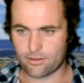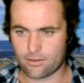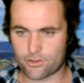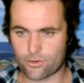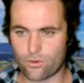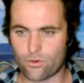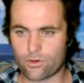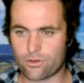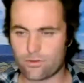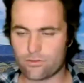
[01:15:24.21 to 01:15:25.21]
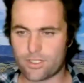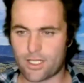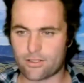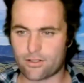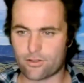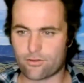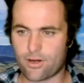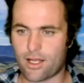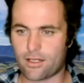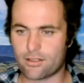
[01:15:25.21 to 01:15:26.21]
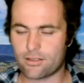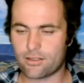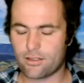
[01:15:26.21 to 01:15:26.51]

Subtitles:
stalk down to the ground.